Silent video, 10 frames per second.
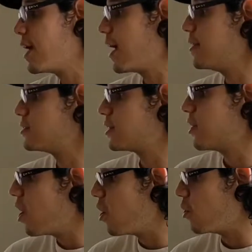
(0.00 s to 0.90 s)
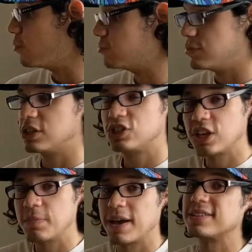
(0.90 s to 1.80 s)
and then you say, oh, this
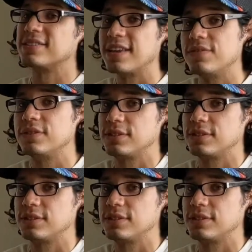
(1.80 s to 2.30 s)
shape has 7